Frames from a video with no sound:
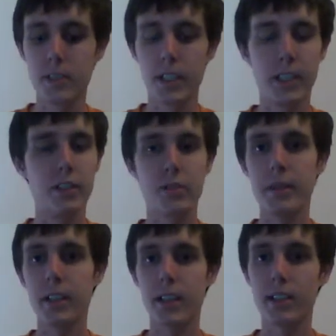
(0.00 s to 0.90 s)
He's just
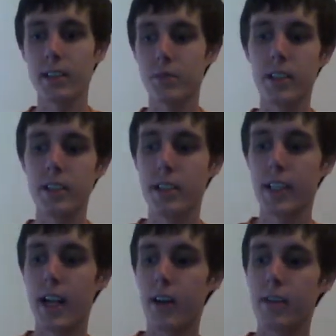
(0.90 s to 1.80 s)
big, like I said, really easy to
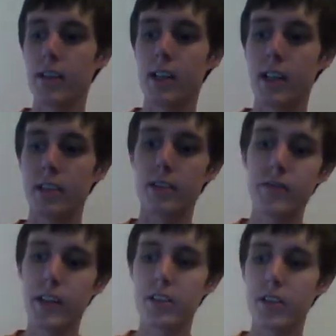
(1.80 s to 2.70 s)
get out. His
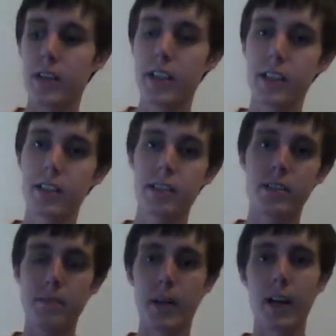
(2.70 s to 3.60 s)
effects are alright. Does
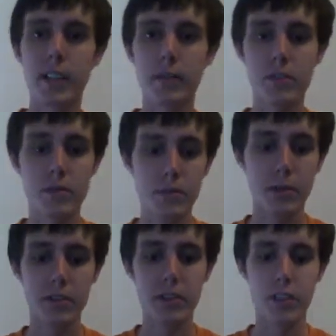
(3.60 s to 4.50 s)
battle damage,
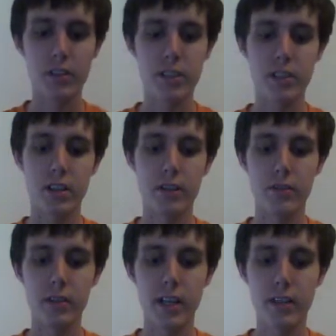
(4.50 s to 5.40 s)
point discards the next card
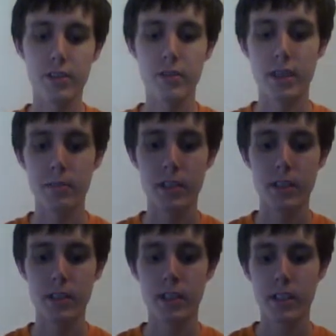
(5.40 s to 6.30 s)
from the deck, so it can be
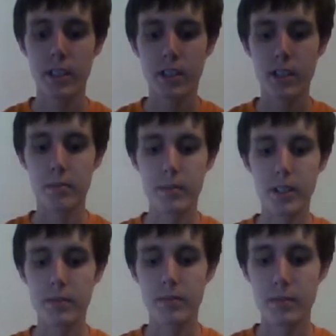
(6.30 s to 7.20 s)
a big
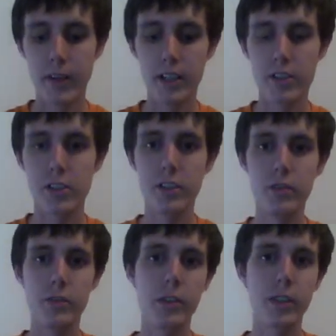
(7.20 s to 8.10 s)
advantage to you
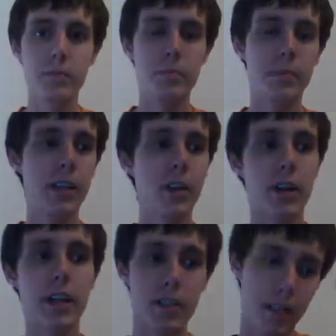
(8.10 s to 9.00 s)
if you get a big
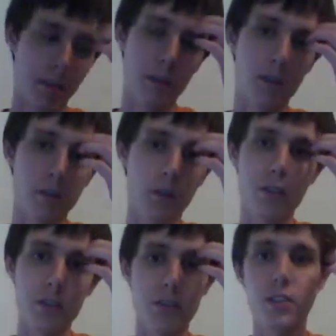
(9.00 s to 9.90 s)
card out of there like Mirror
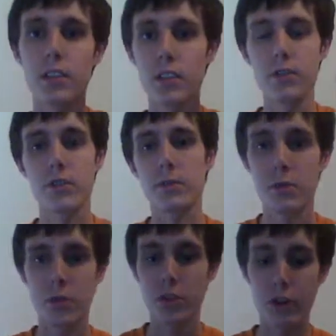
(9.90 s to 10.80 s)
Force, or some
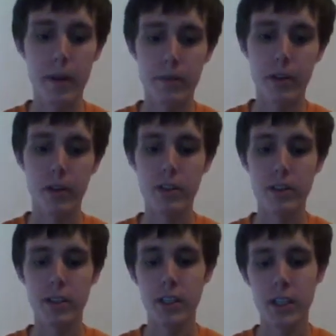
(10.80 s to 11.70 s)
sort of trap card,
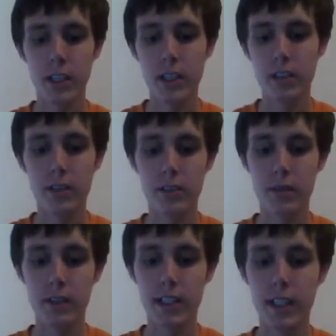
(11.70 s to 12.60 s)
or
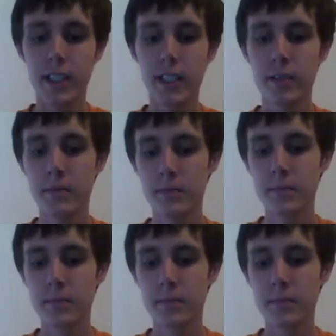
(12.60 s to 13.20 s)
something that they need.